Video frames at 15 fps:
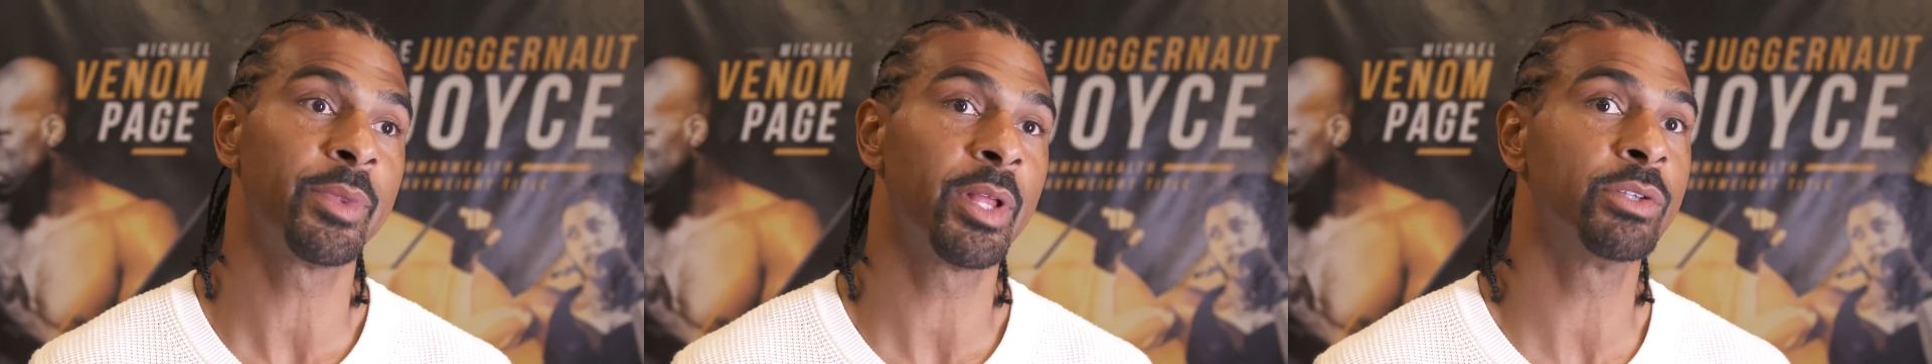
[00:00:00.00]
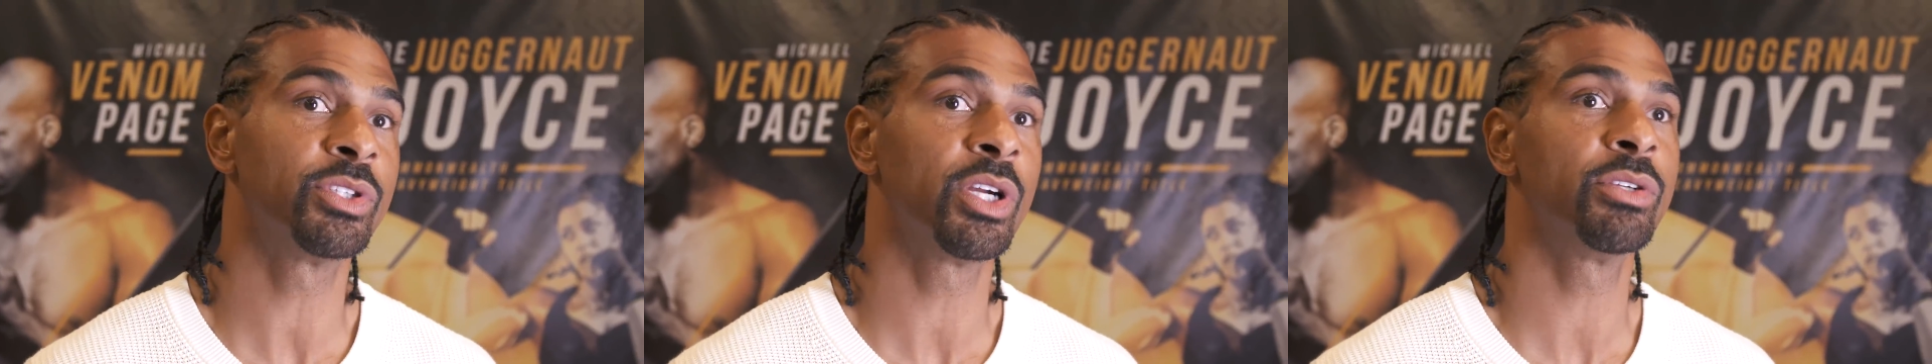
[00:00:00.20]

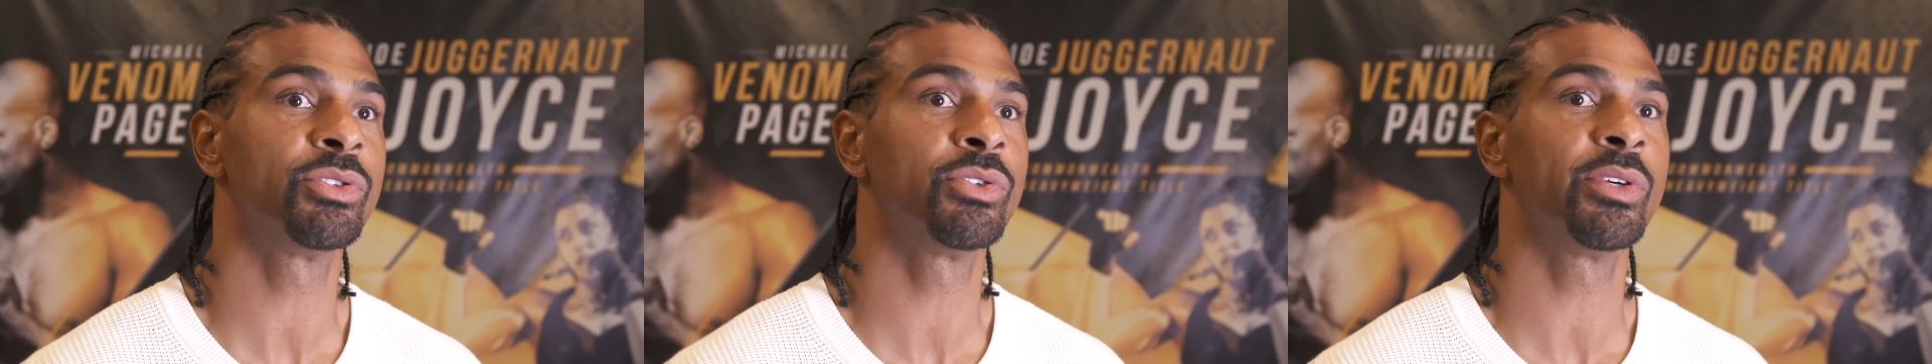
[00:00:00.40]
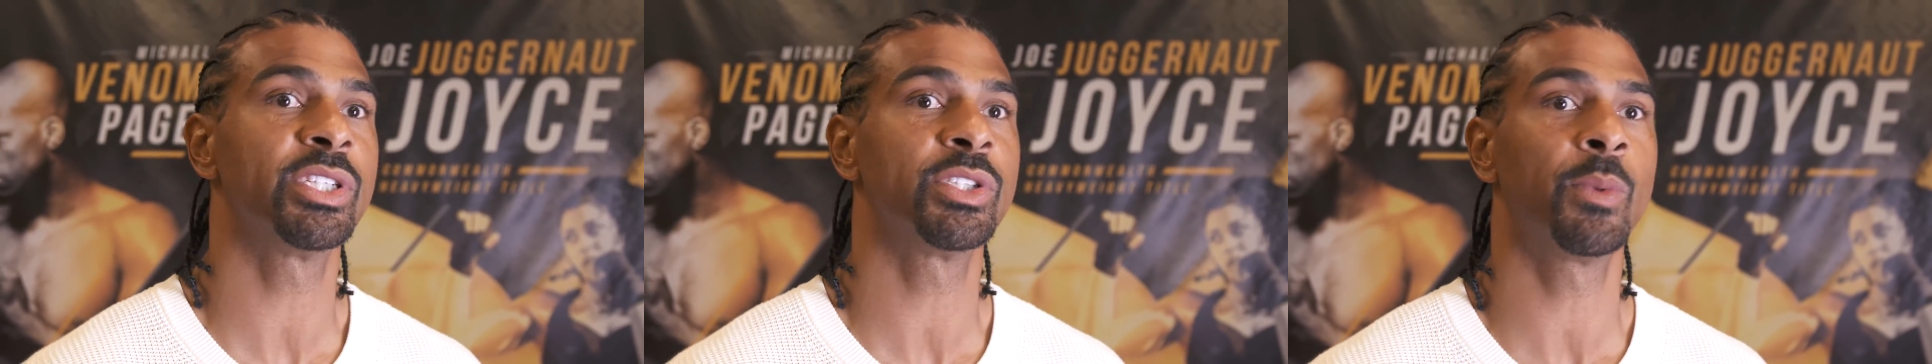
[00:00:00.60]
You know, Joe
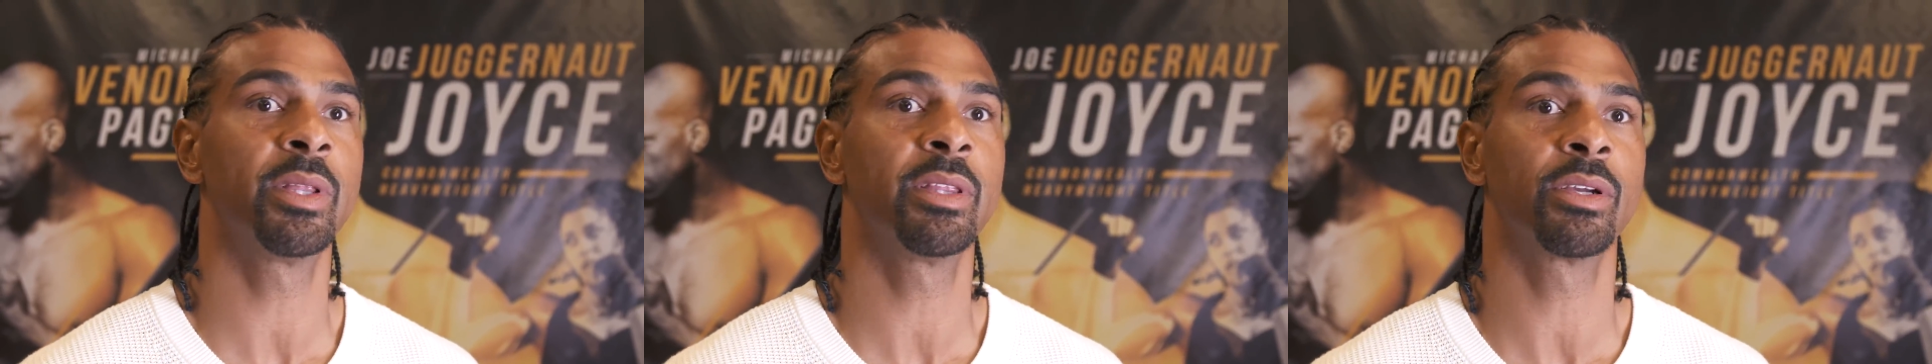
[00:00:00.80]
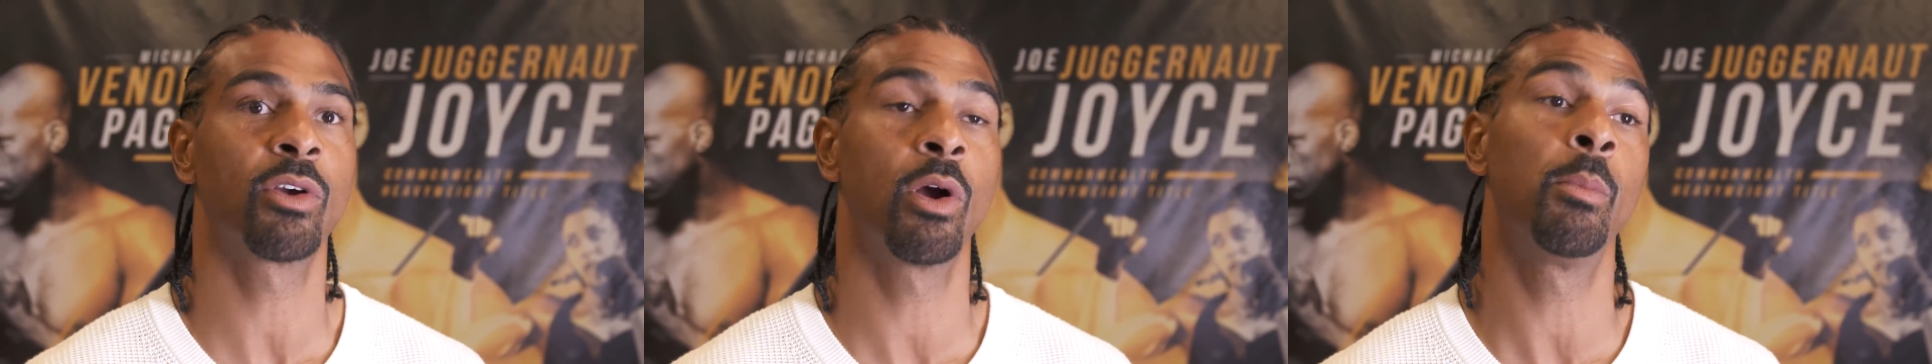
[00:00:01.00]
Joyce won
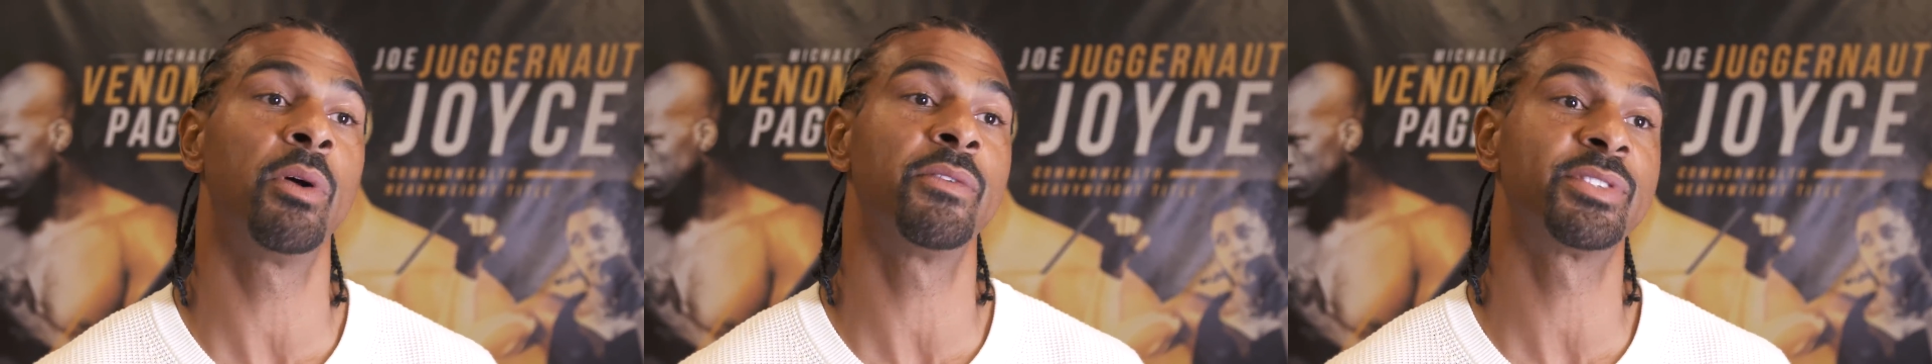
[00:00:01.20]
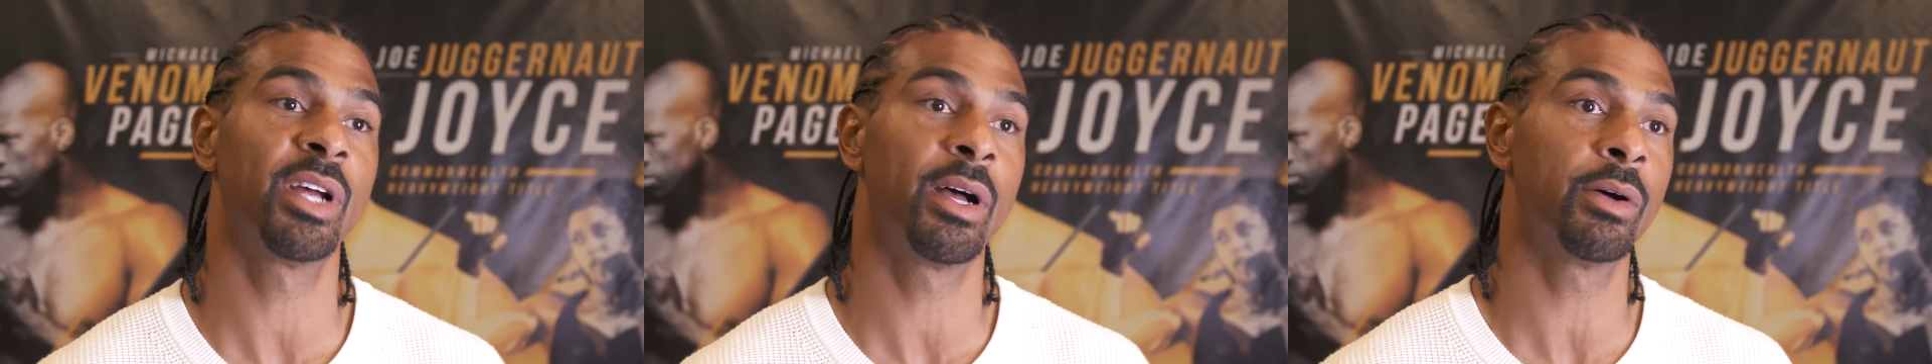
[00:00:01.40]
the
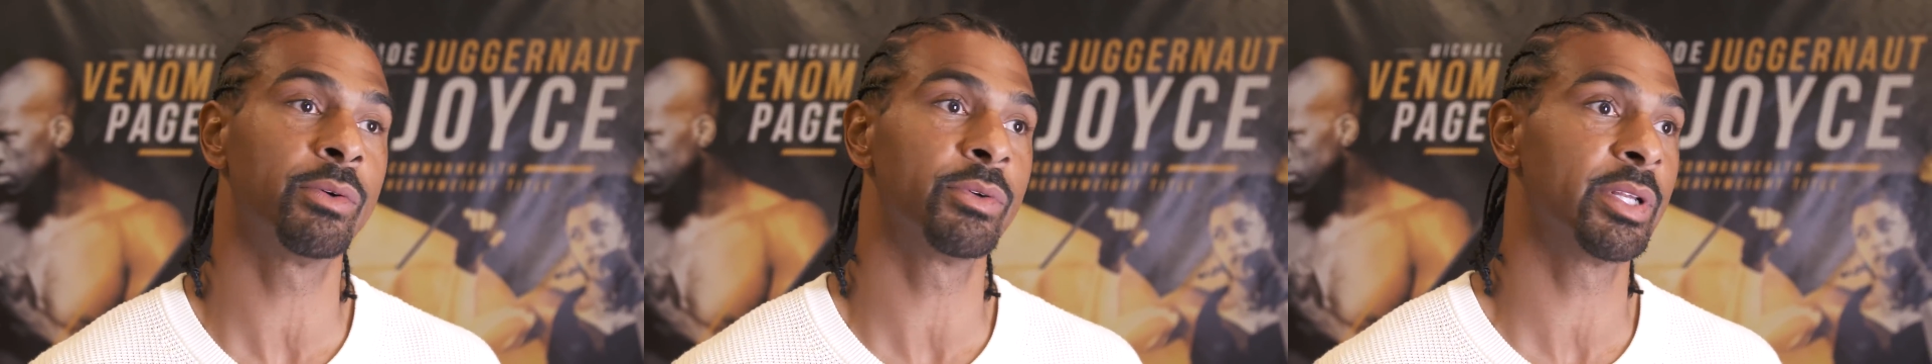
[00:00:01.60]
Commonwealth title.